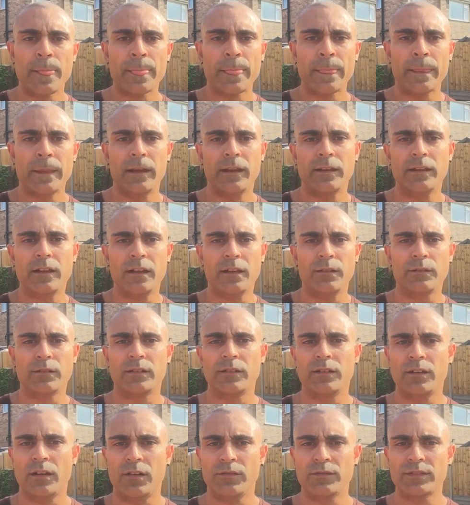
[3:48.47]

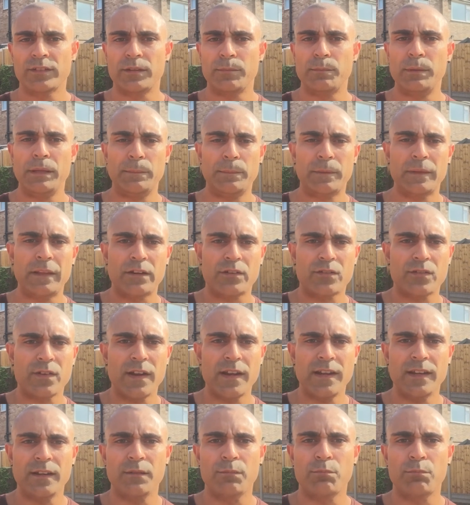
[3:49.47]
and obviously people that train,